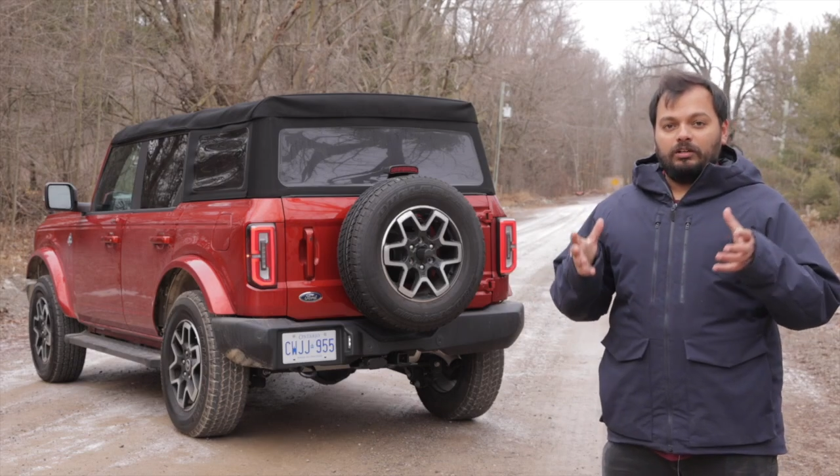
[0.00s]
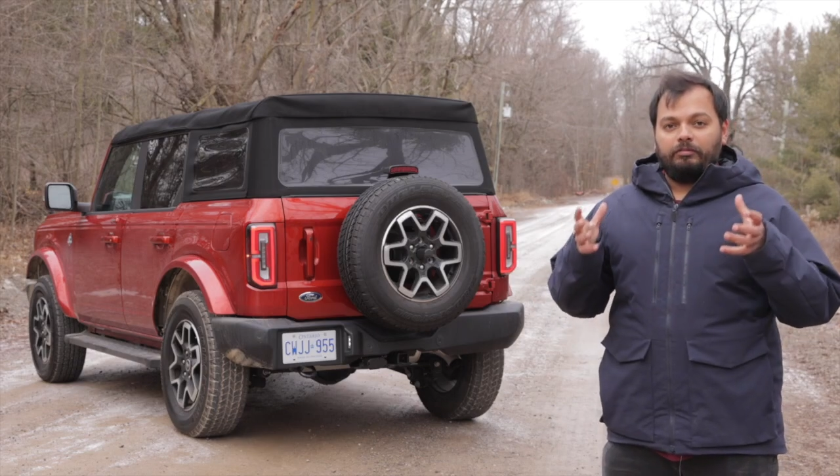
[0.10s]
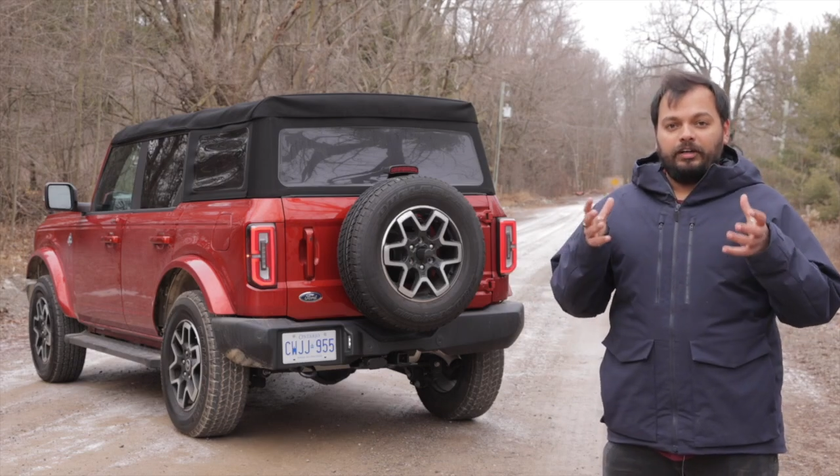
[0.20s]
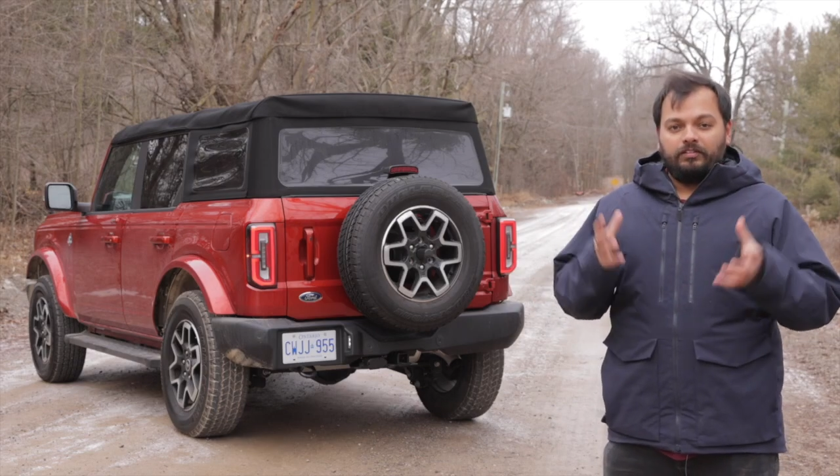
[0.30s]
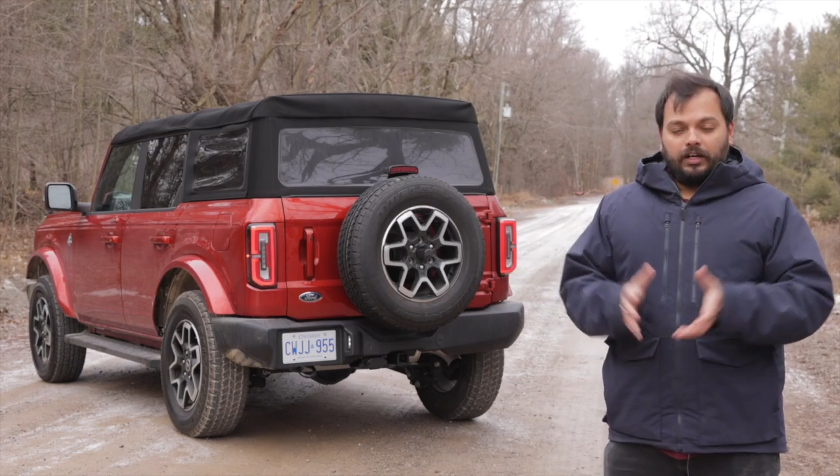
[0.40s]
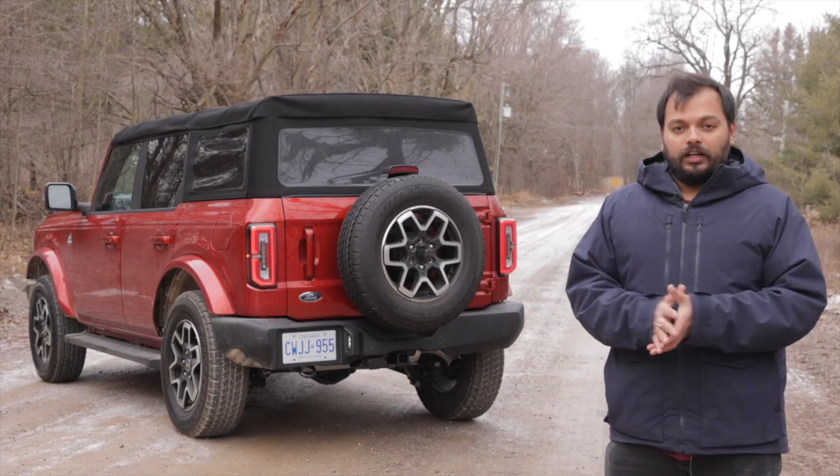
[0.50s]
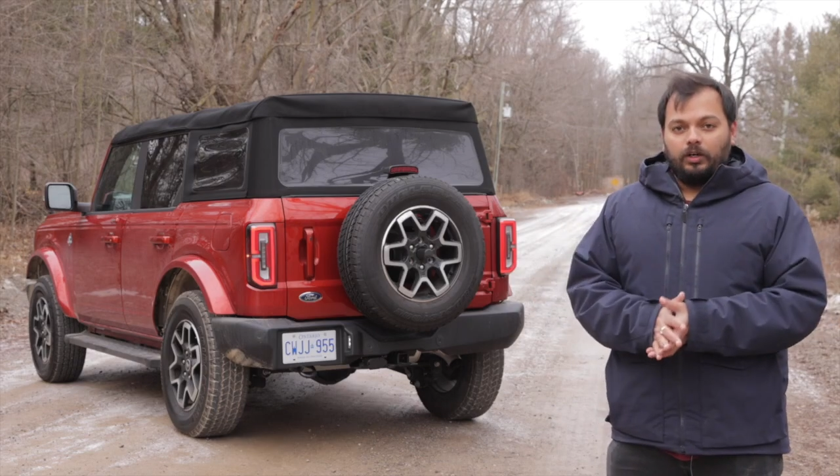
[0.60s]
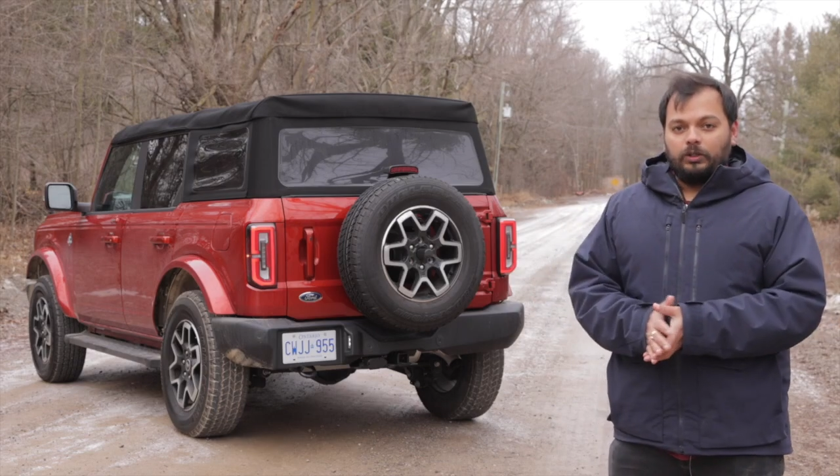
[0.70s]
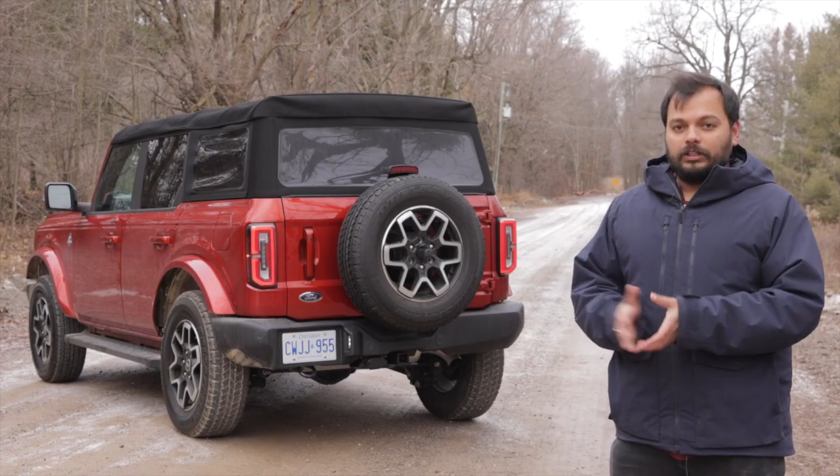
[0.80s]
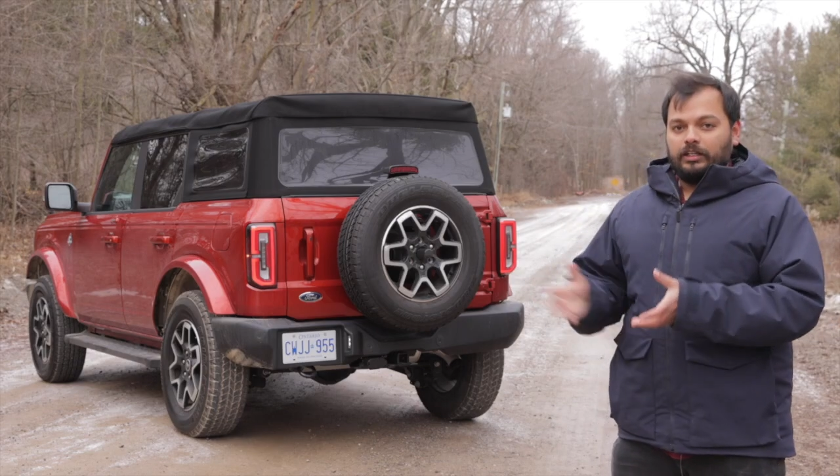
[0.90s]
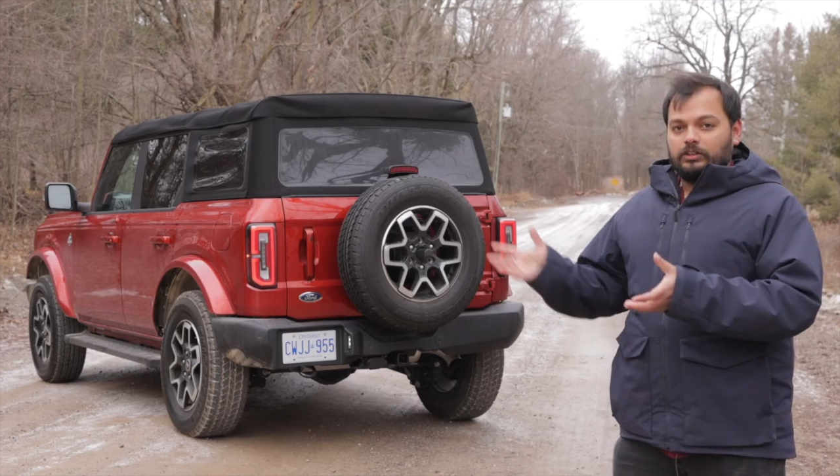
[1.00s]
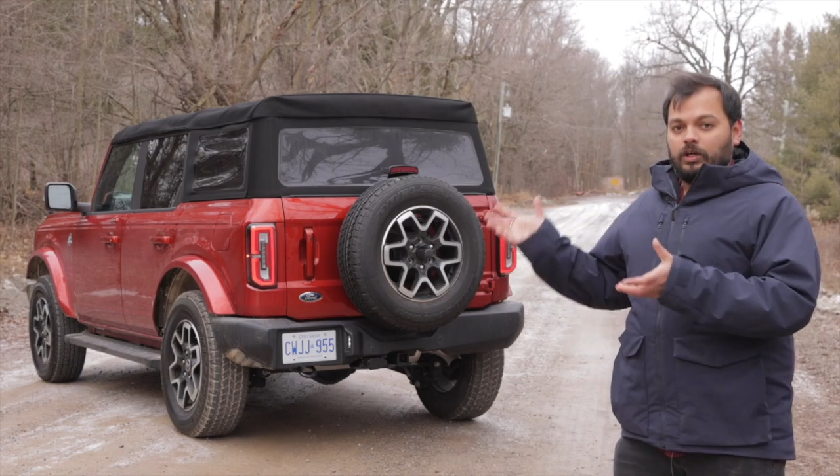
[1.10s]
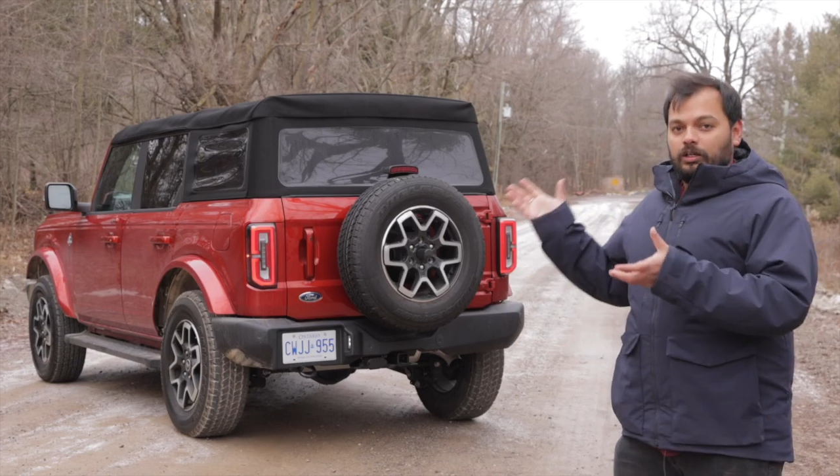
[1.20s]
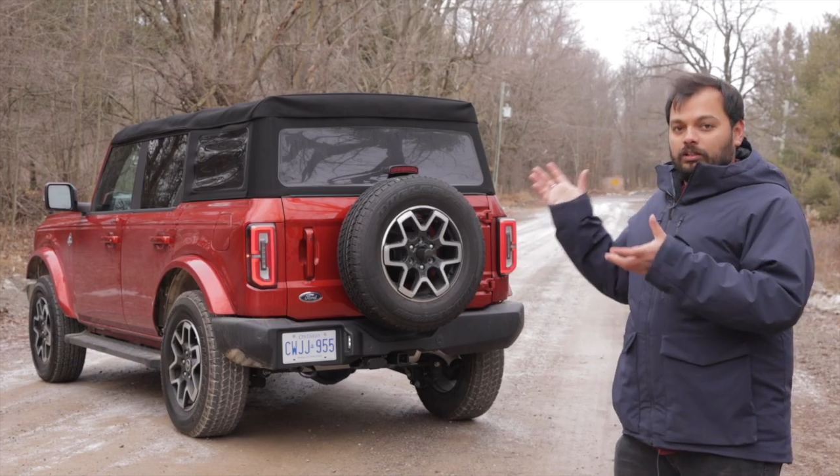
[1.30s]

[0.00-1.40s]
very rugged looks and it's got